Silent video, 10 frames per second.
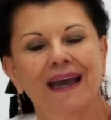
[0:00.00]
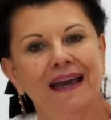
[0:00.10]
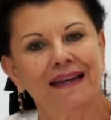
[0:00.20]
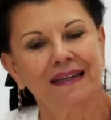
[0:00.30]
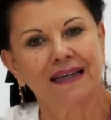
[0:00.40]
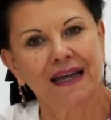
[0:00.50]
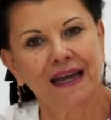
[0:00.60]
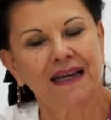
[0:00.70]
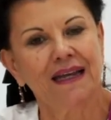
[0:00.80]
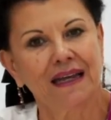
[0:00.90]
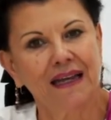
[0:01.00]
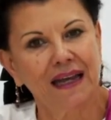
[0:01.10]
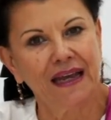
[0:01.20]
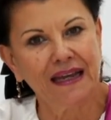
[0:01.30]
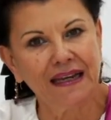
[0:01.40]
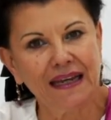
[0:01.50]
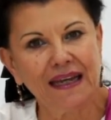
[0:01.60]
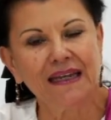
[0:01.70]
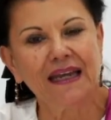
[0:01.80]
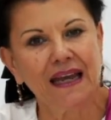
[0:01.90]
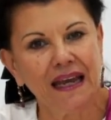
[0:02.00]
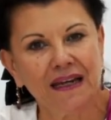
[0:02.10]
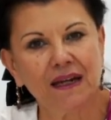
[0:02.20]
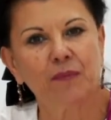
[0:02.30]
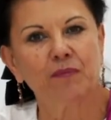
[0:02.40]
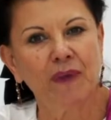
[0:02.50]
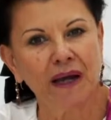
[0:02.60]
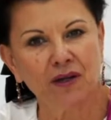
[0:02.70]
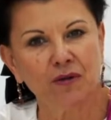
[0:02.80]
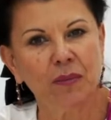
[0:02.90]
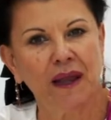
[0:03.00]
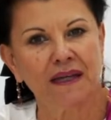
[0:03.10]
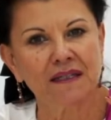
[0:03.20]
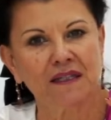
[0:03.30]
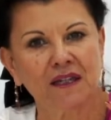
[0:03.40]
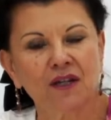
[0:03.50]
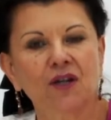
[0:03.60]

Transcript: and can indeed hinder microplastic